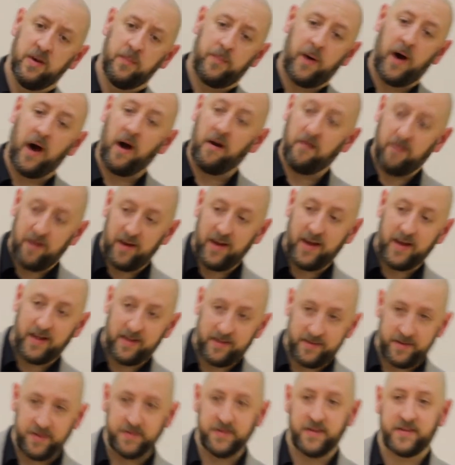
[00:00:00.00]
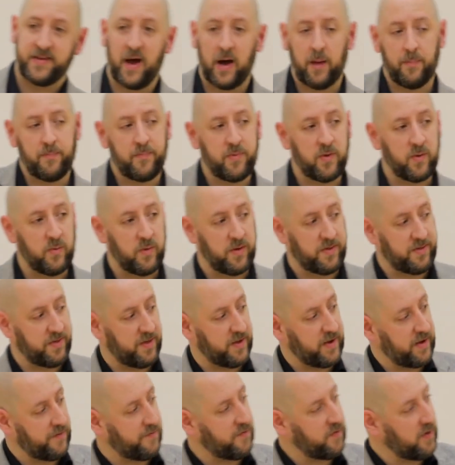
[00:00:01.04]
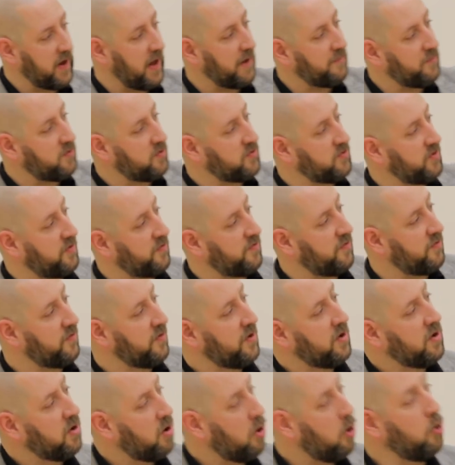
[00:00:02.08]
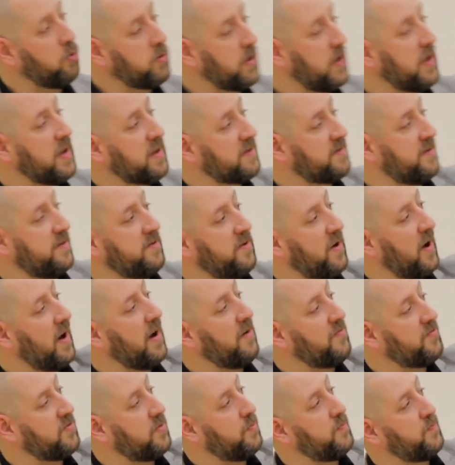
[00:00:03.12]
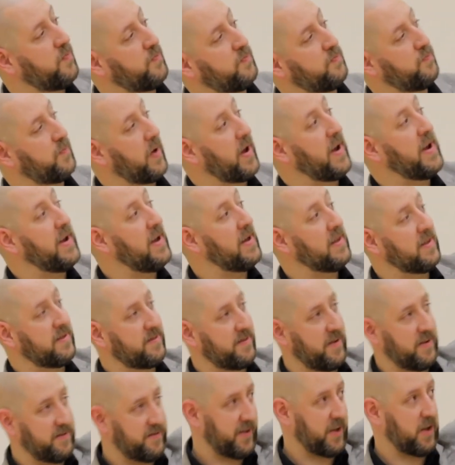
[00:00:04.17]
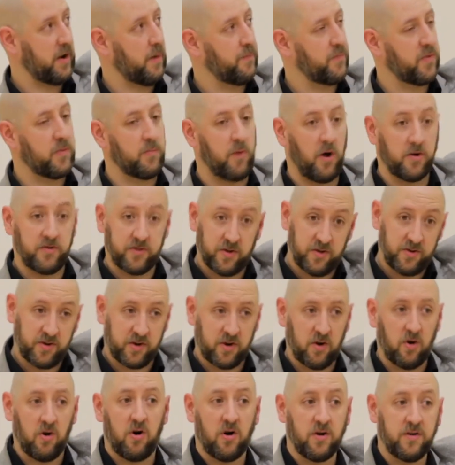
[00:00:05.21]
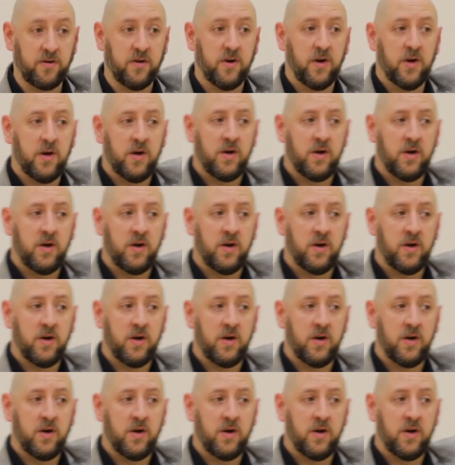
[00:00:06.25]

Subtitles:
paralleled in the temple with the different levels of holiness that you have to be, in a sense, to get up the mountain to God.